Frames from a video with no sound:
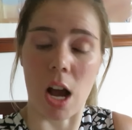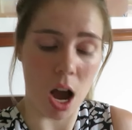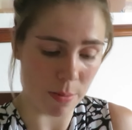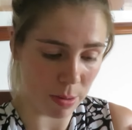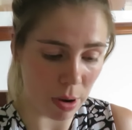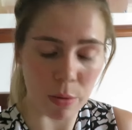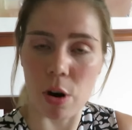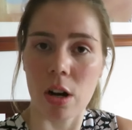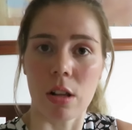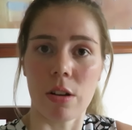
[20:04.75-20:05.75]
I'm in my
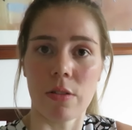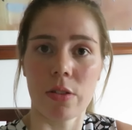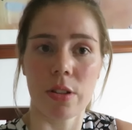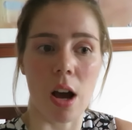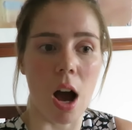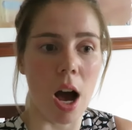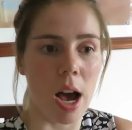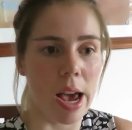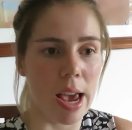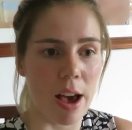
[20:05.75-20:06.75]
work clothes.
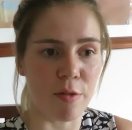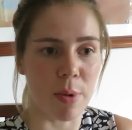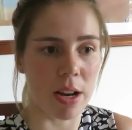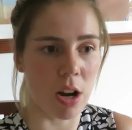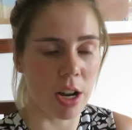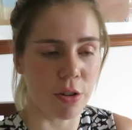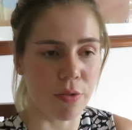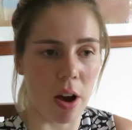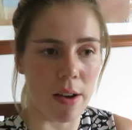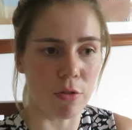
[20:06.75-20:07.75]
I have my nine to
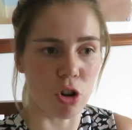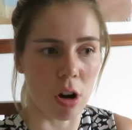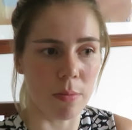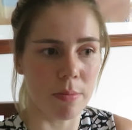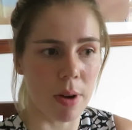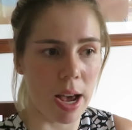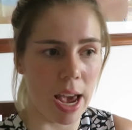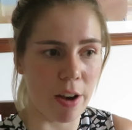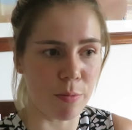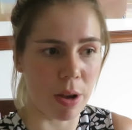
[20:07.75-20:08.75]
five job. I
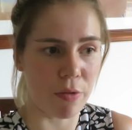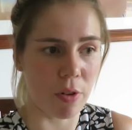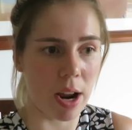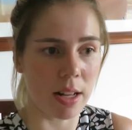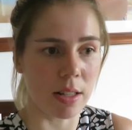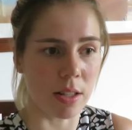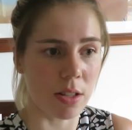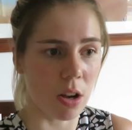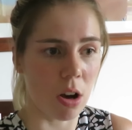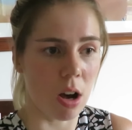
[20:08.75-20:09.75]
have my
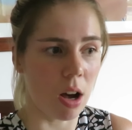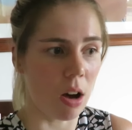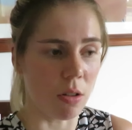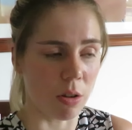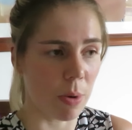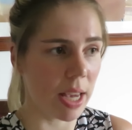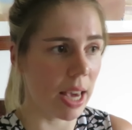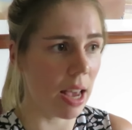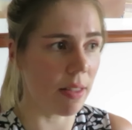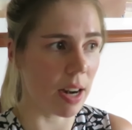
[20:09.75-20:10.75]
friends on the
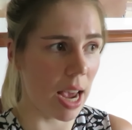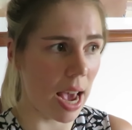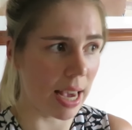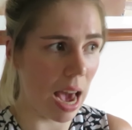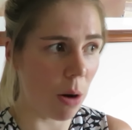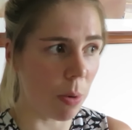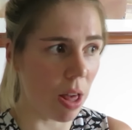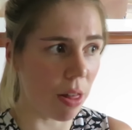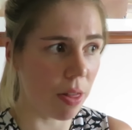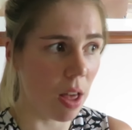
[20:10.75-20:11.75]
weekend that I hang out
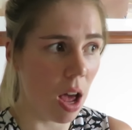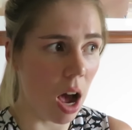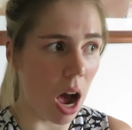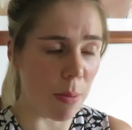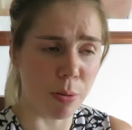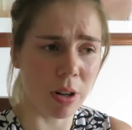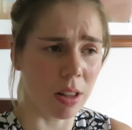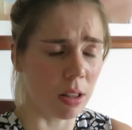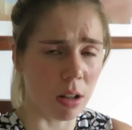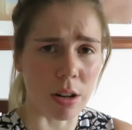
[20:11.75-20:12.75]
with. I put a
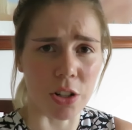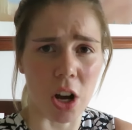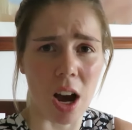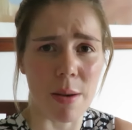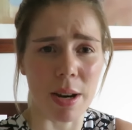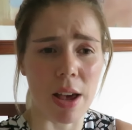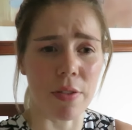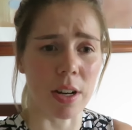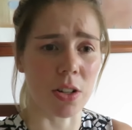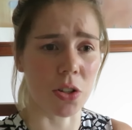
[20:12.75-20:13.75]
lot of time and
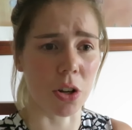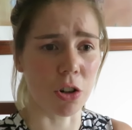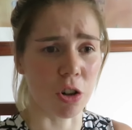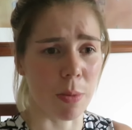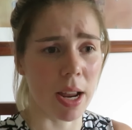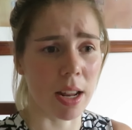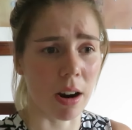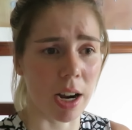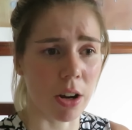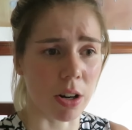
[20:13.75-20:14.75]
effort into social media,
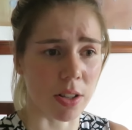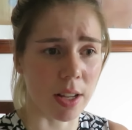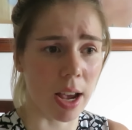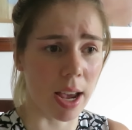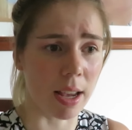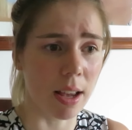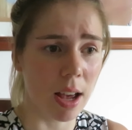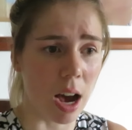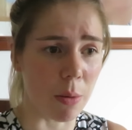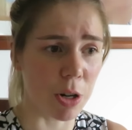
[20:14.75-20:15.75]
I gotta say.
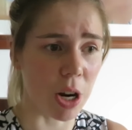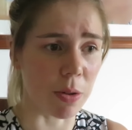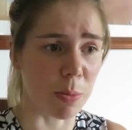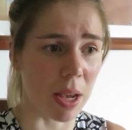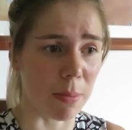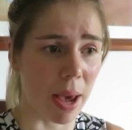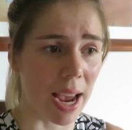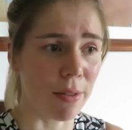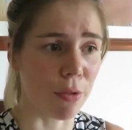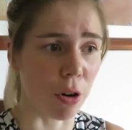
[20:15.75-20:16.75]
I wish I was being
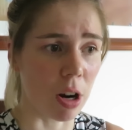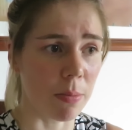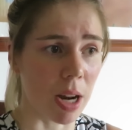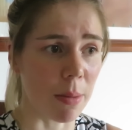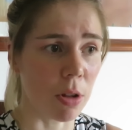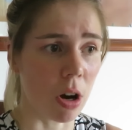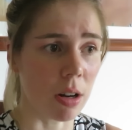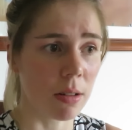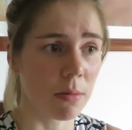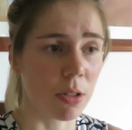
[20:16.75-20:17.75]
paid for it, but I'm
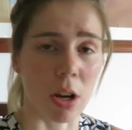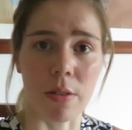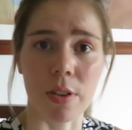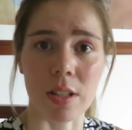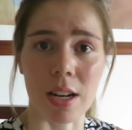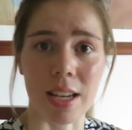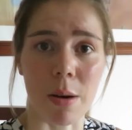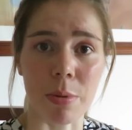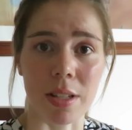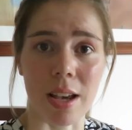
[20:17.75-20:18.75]
not. So if there's any
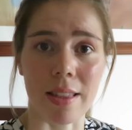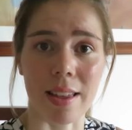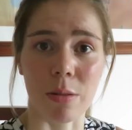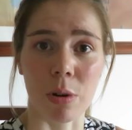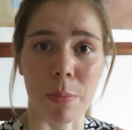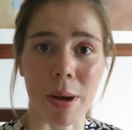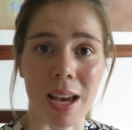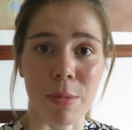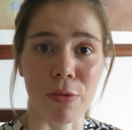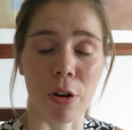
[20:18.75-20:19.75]
companies out there that wanna
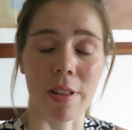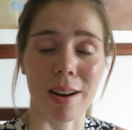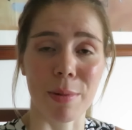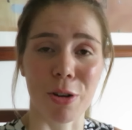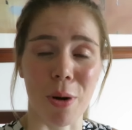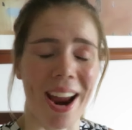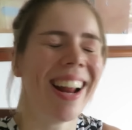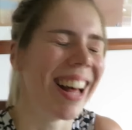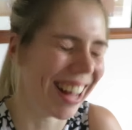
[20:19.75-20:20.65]
pay me for it, that'd be great.